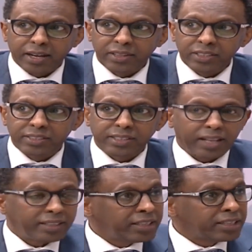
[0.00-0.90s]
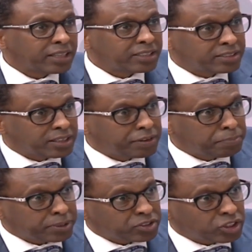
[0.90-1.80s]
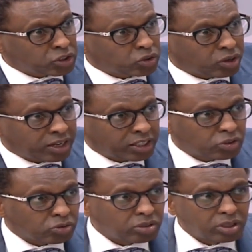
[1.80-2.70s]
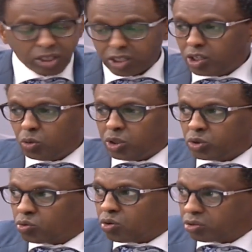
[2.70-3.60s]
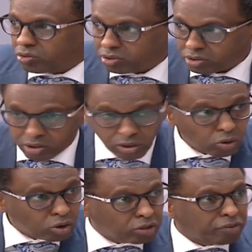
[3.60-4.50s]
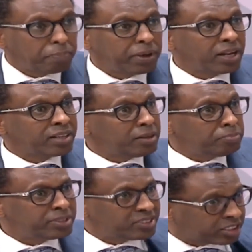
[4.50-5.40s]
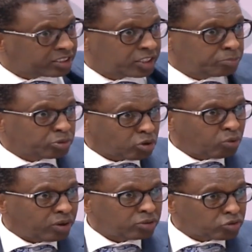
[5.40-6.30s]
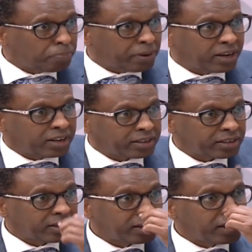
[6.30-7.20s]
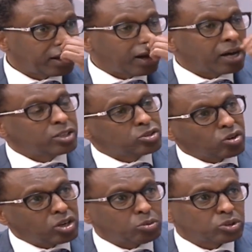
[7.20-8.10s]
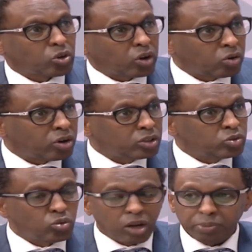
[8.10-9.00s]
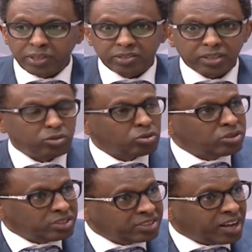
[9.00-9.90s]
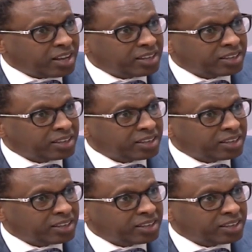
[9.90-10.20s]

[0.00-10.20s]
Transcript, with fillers: this 1997 presidential election. He went to court, in the court of appeal, and they mistreated him so, so badly. And his lawyer was Orango, and he stood up and he said, you know, this guy